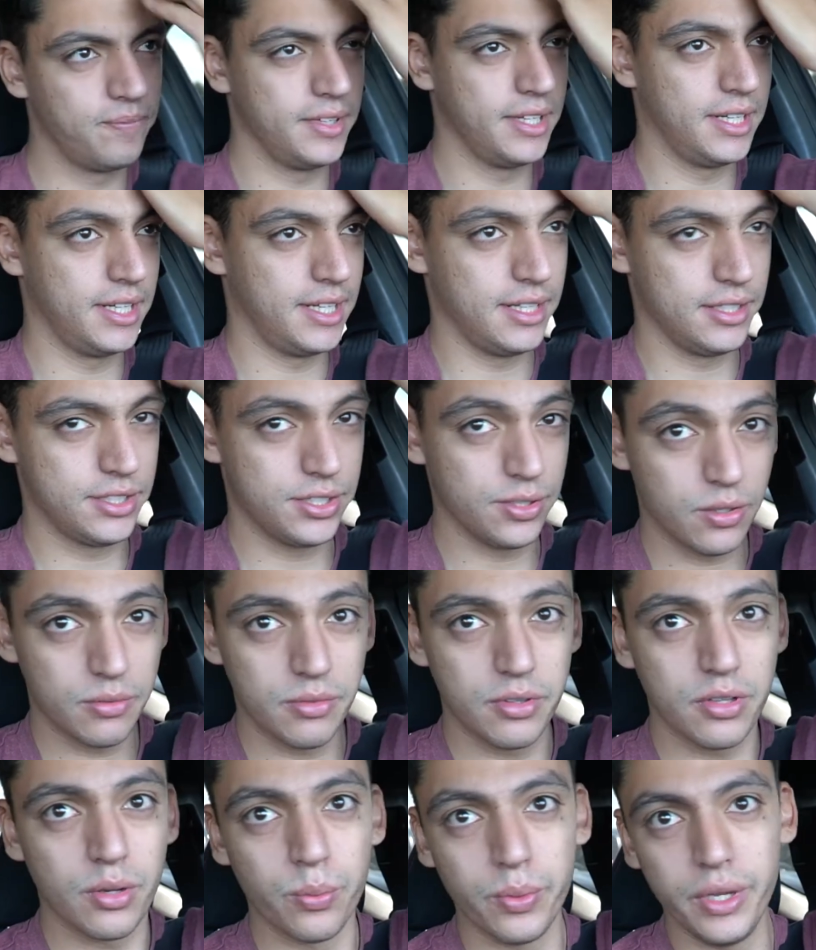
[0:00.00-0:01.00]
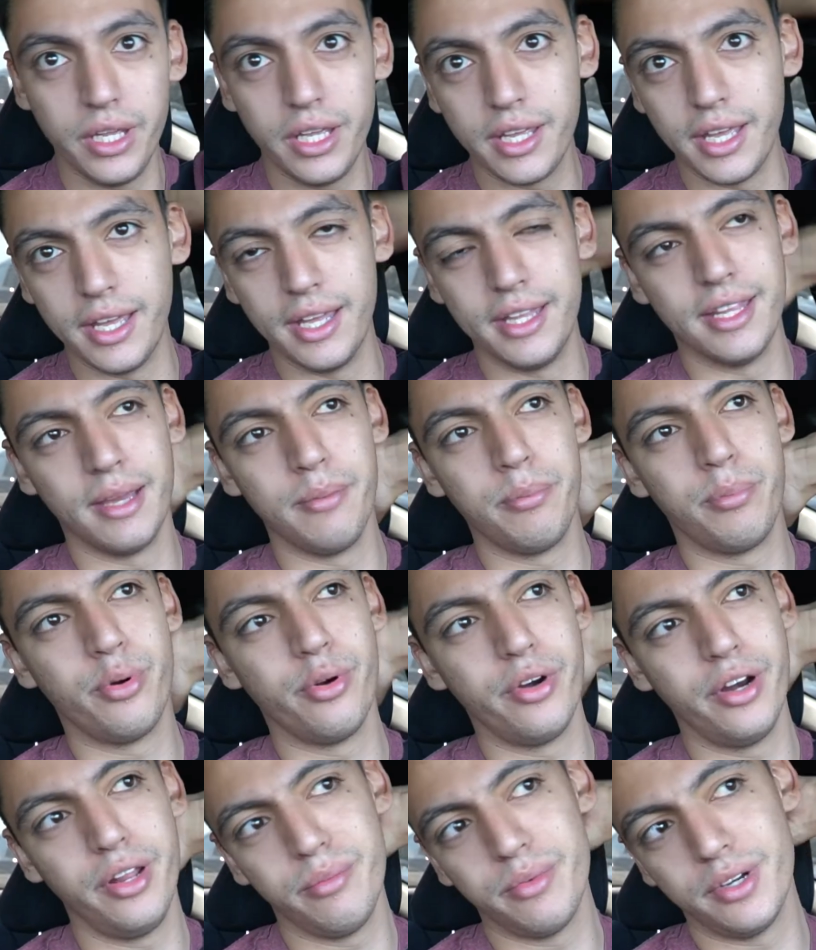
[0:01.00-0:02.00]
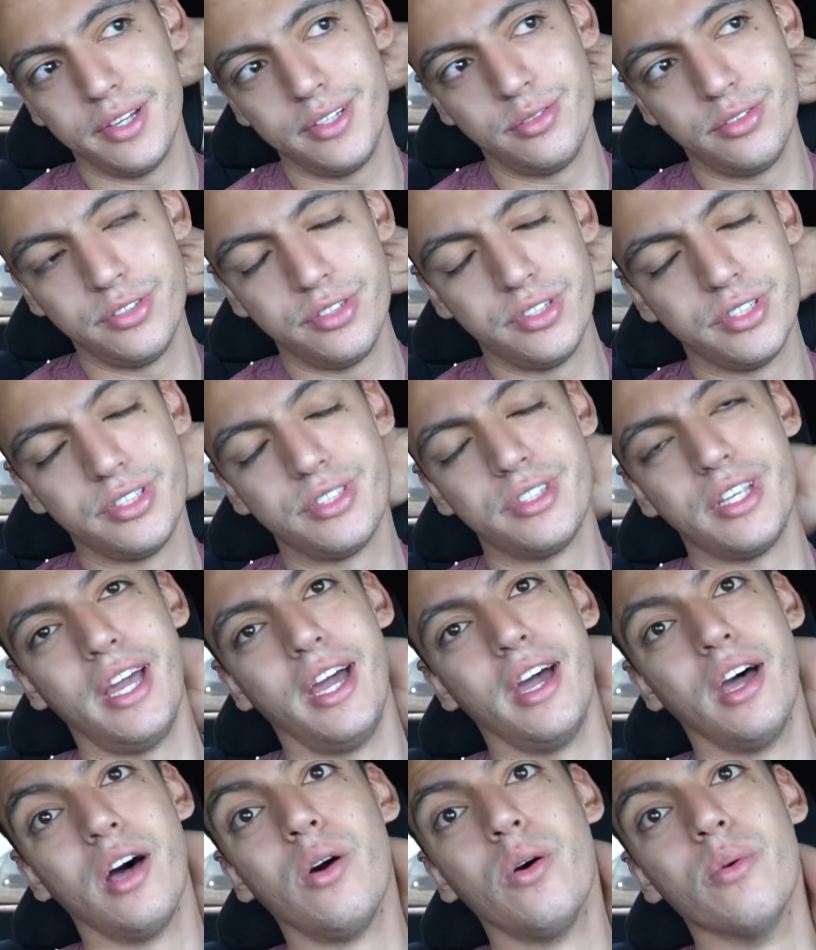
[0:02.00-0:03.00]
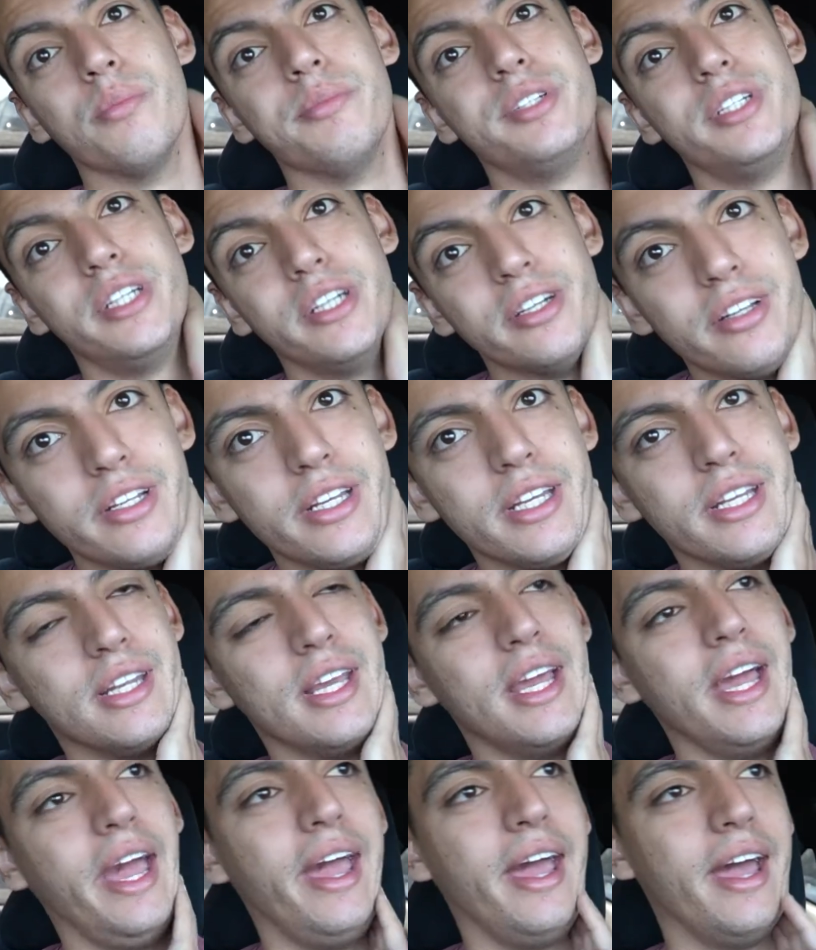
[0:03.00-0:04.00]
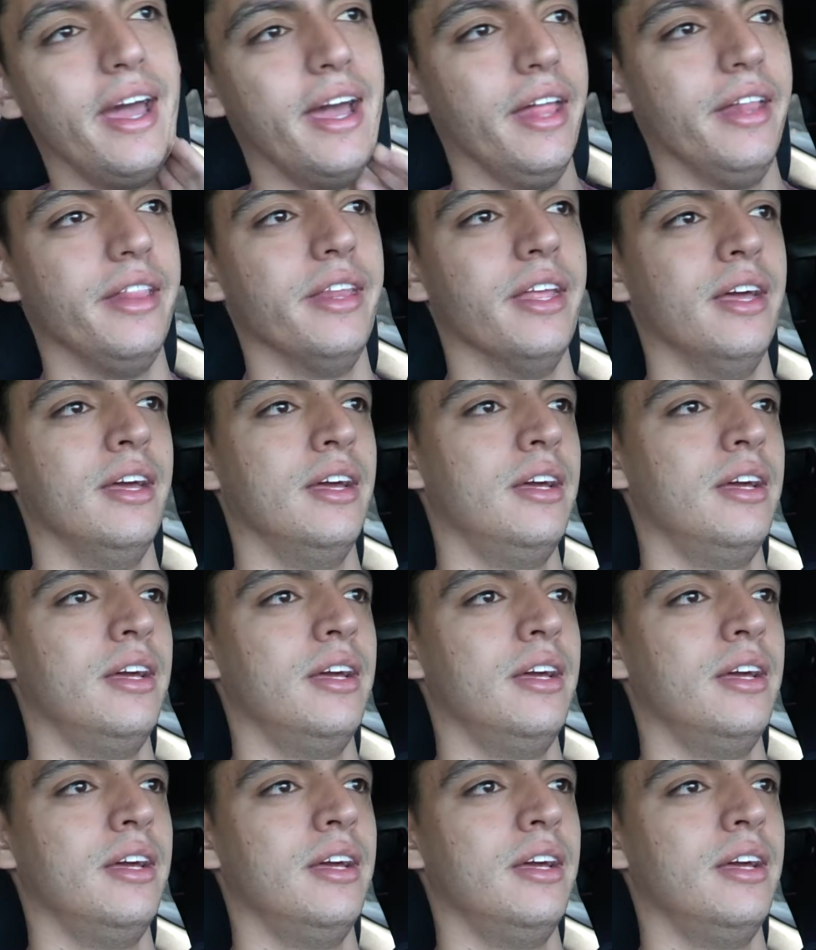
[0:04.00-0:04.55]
Uh, so over the weekend, I pretty much was just at home chilling and